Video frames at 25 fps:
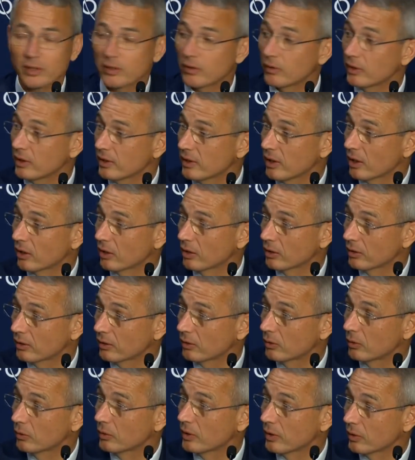So these are
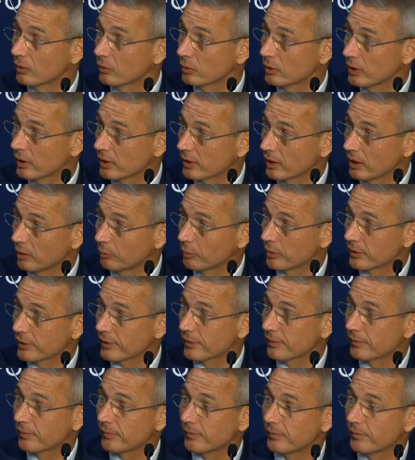good, good examples.